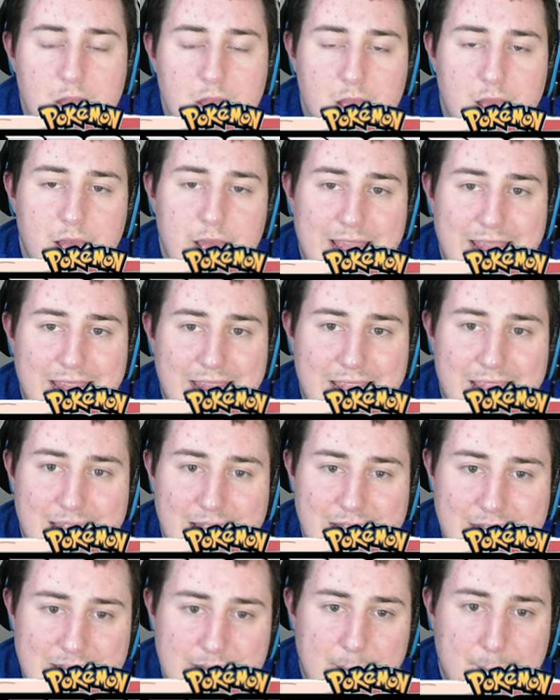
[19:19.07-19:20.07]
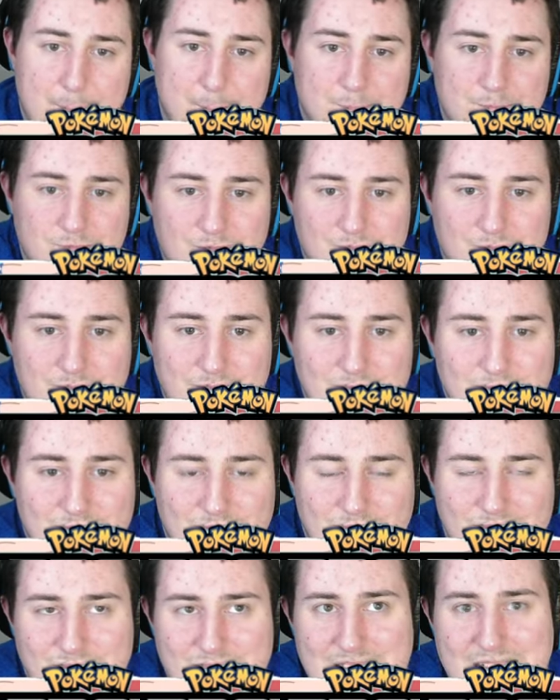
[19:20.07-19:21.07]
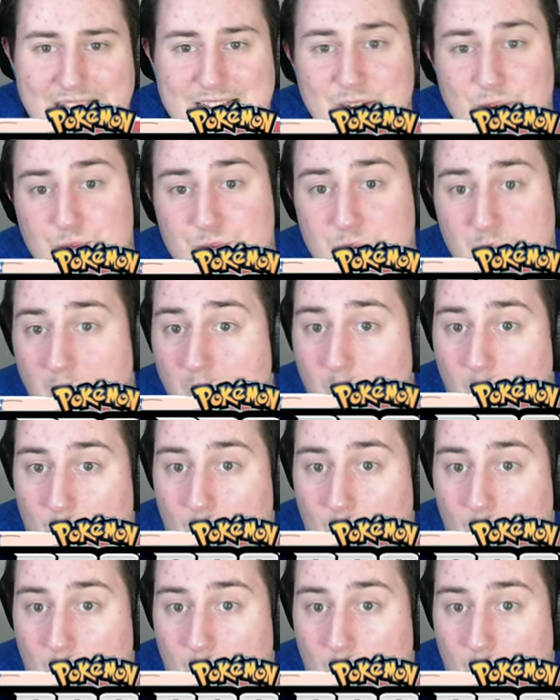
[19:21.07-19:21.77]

And I don't know.